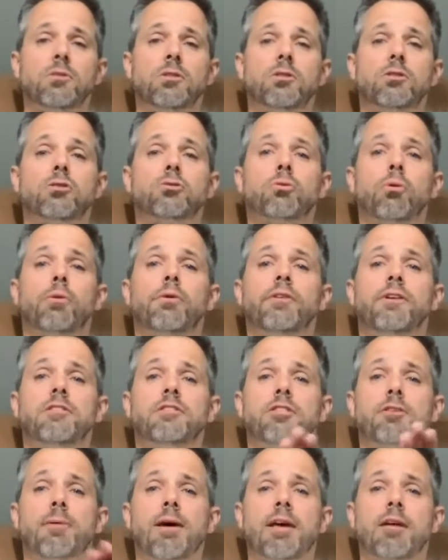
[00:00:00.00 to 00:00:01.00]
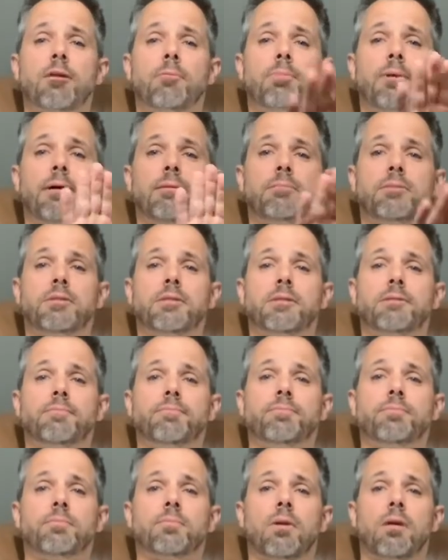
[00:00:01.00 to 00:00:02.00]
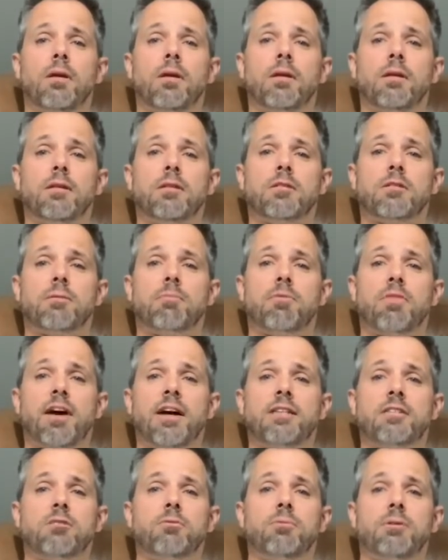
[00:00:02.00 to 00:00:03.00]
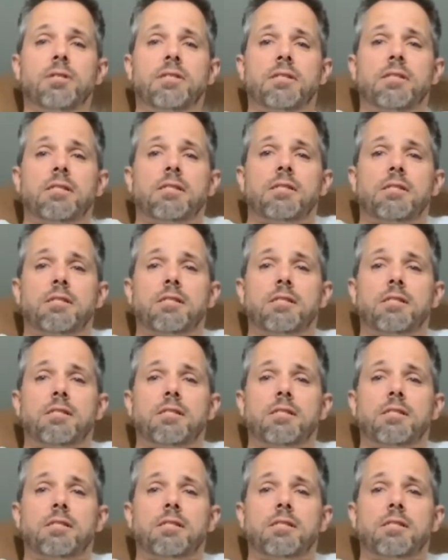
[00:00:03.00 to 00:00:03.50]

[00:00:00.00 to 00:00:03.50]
So we've done some ankle pumps, some thigh squeezes,